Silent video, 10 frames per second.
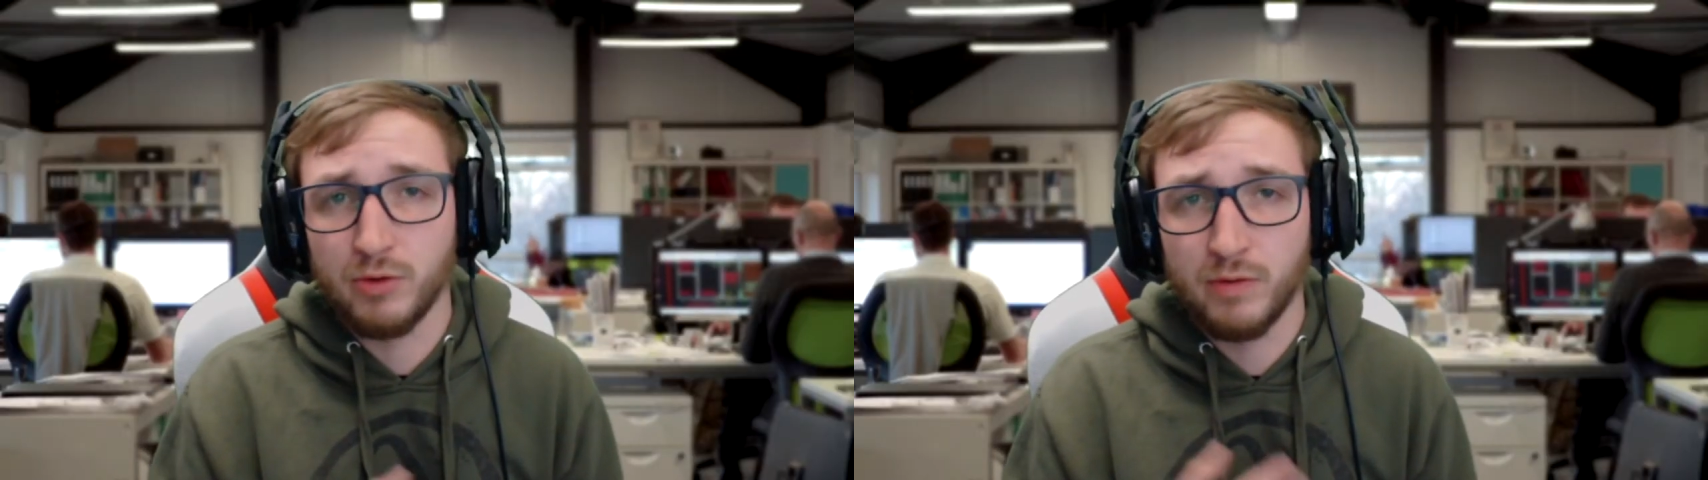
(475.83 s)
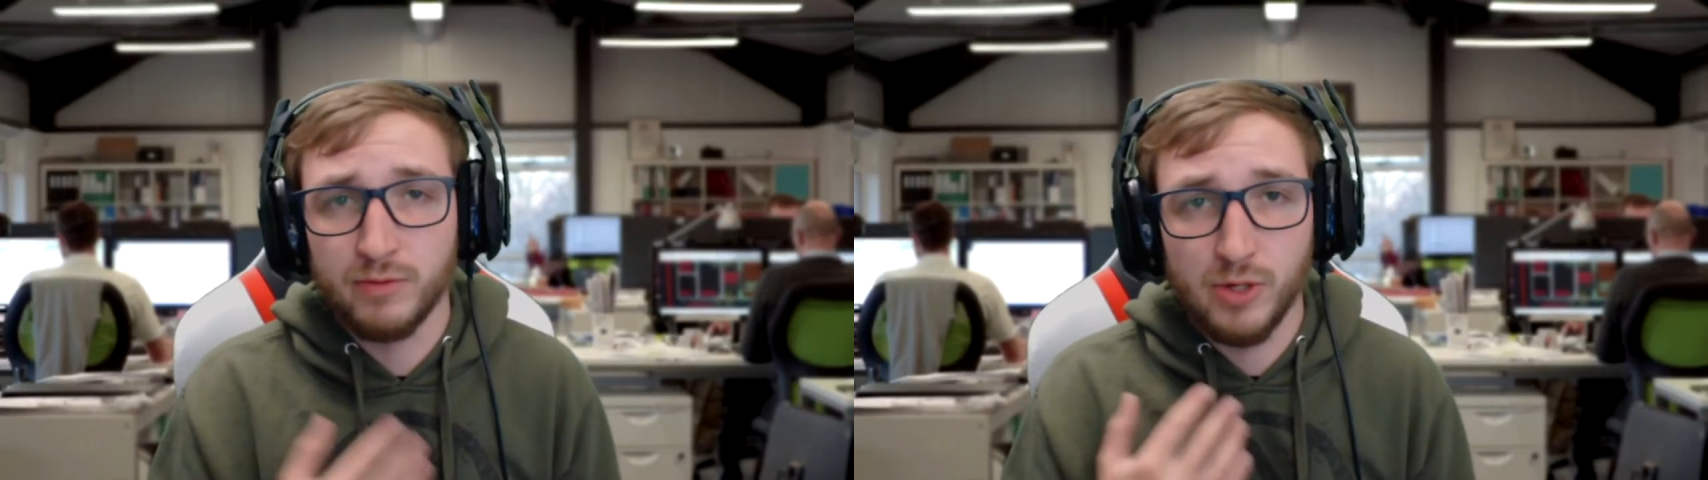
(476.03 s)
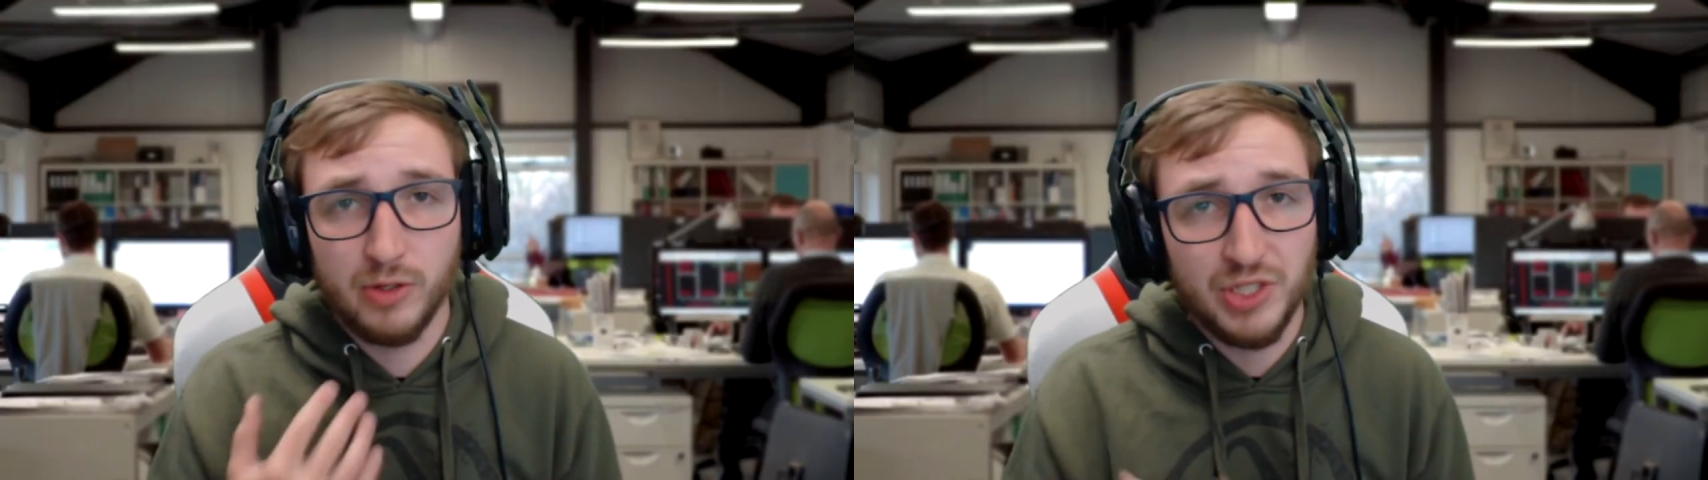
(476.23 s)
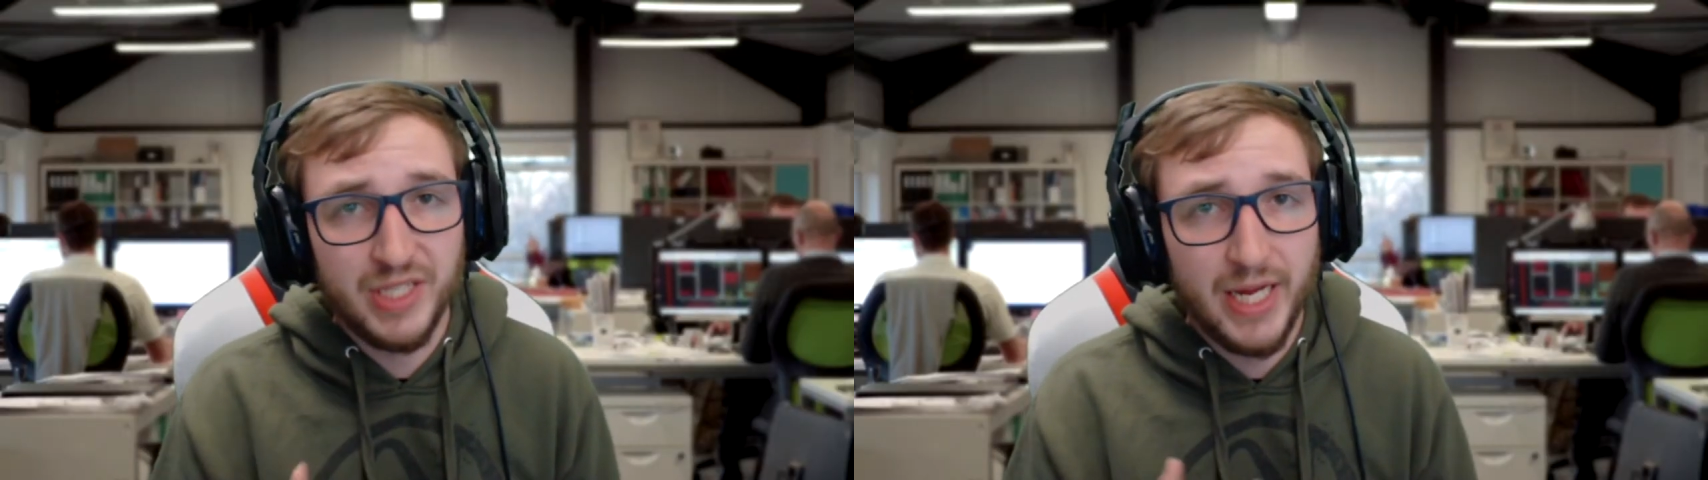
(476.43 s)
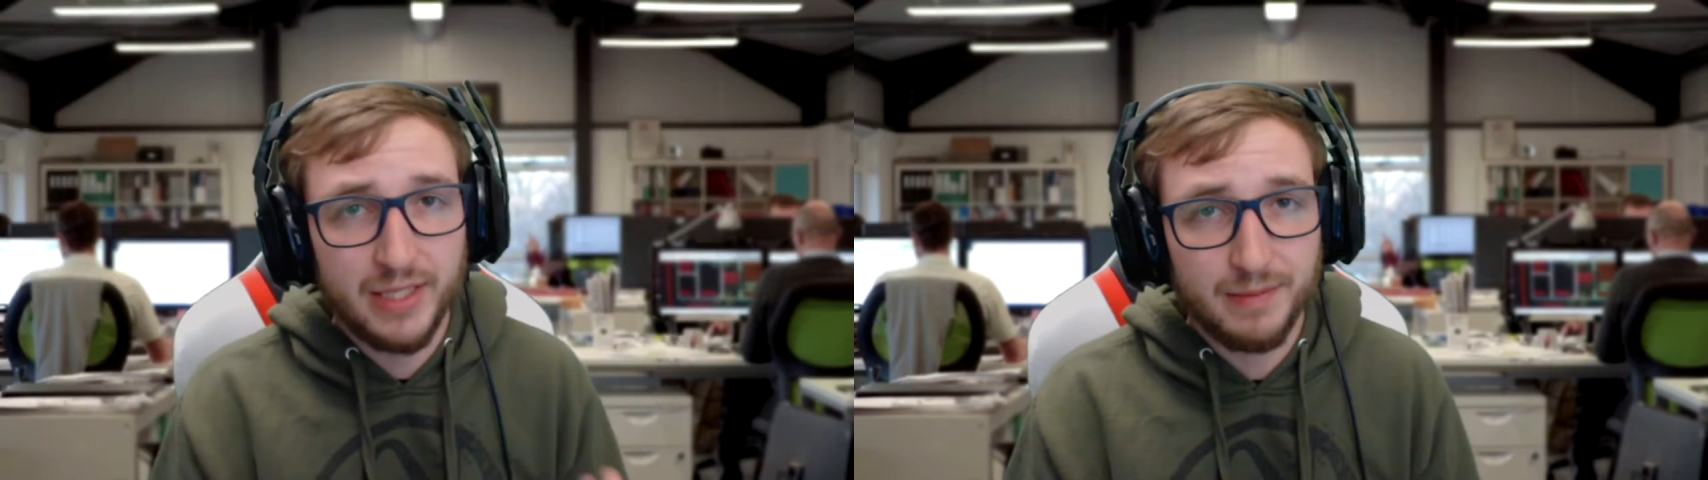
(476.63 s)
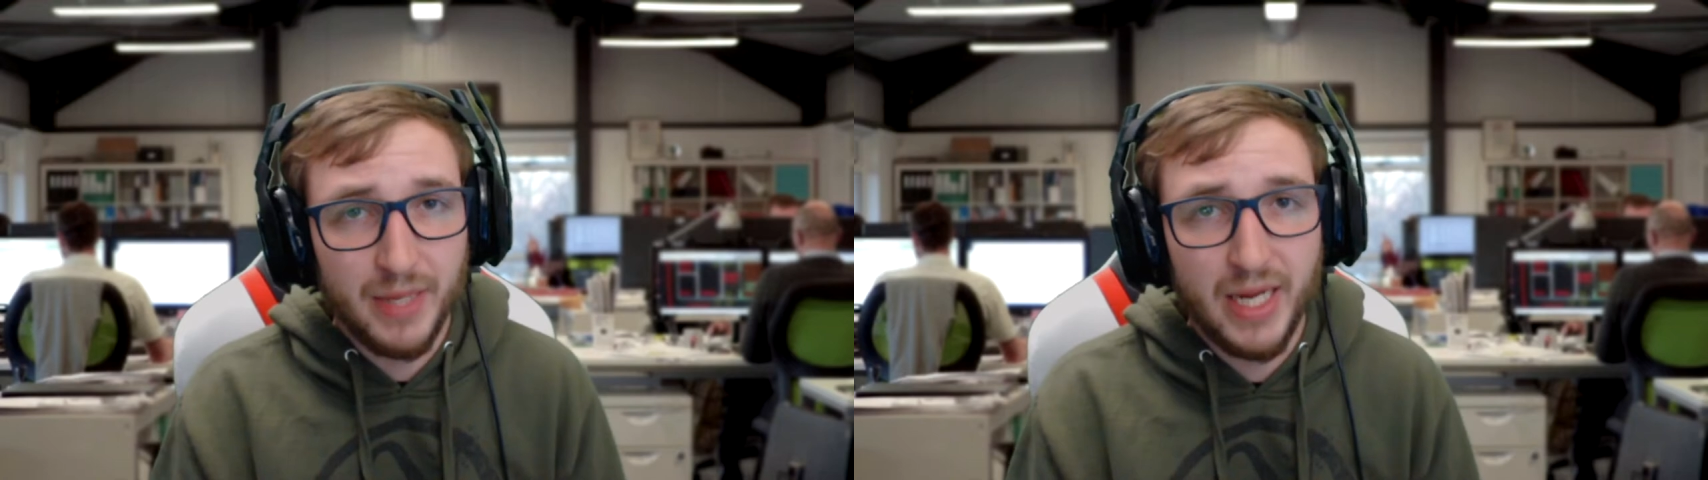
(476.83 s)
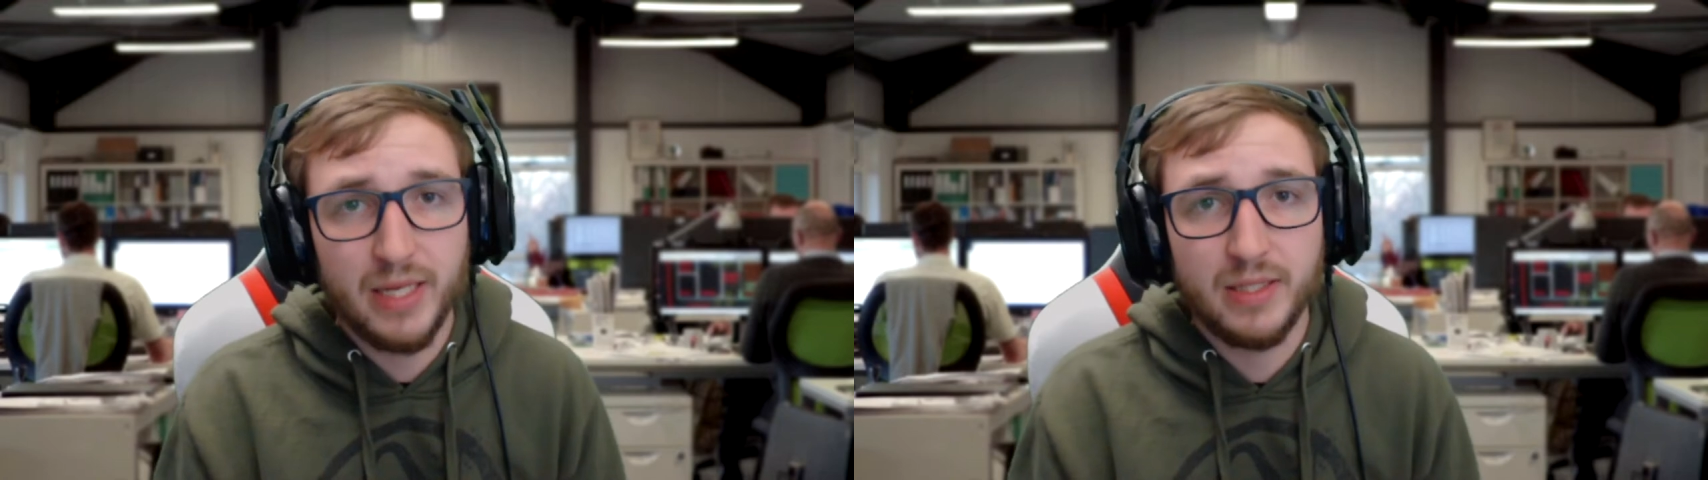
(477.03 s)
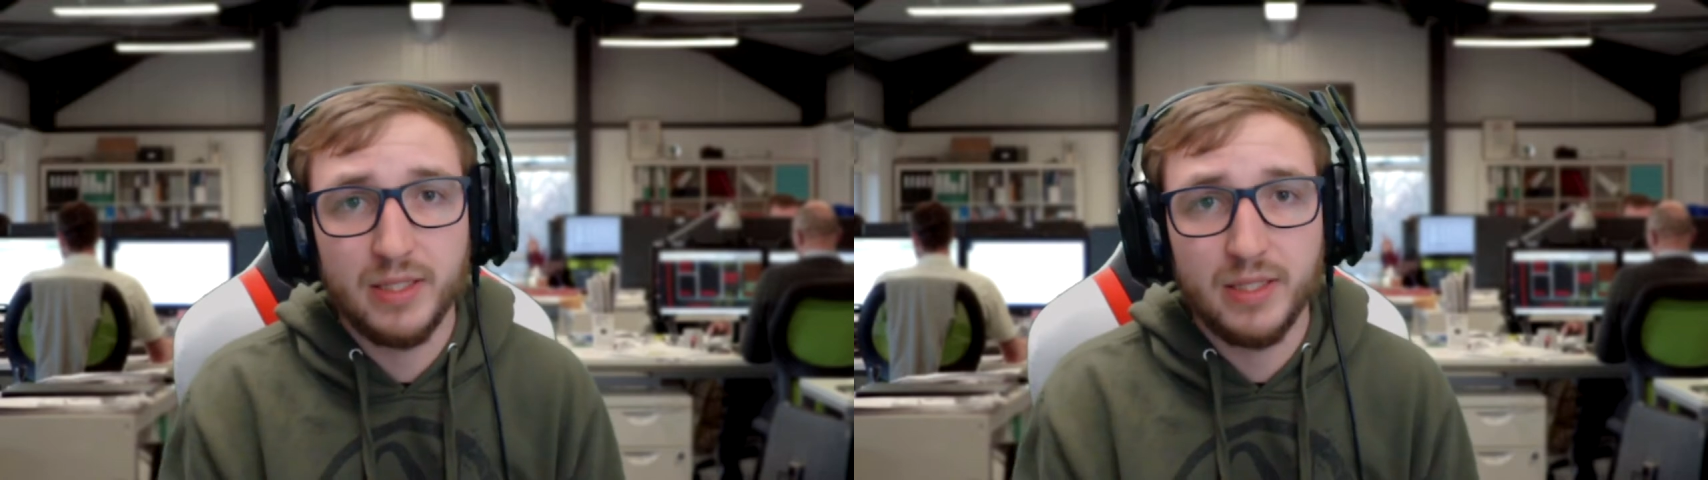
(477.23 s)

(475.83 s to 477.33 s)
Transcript: overall just aches and pains